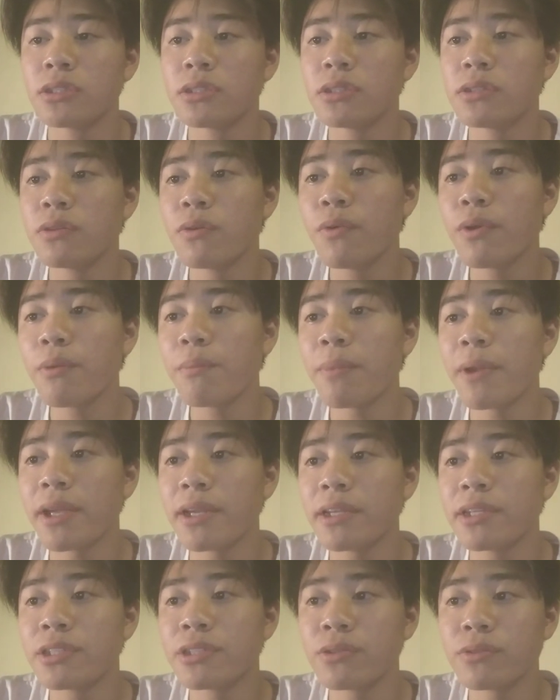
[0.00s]
2 will
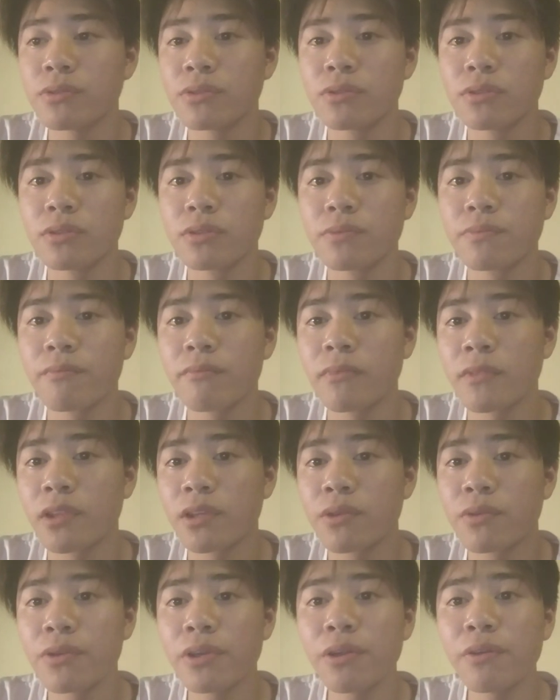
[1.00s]
bend it 2,
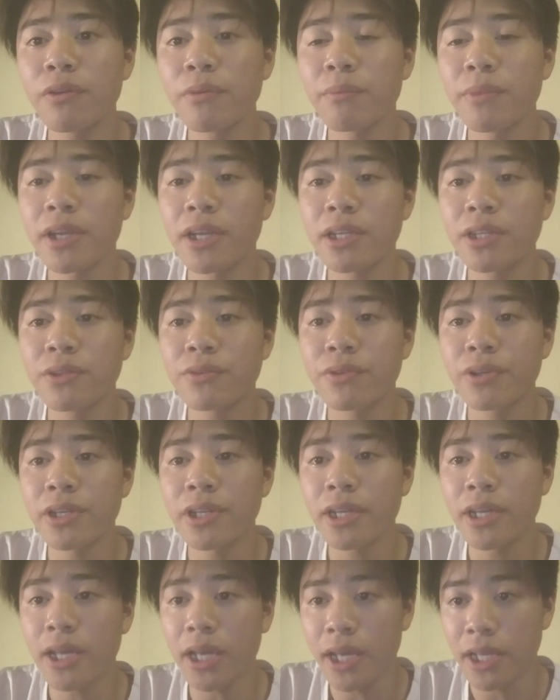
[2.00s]
3 will bend it 3,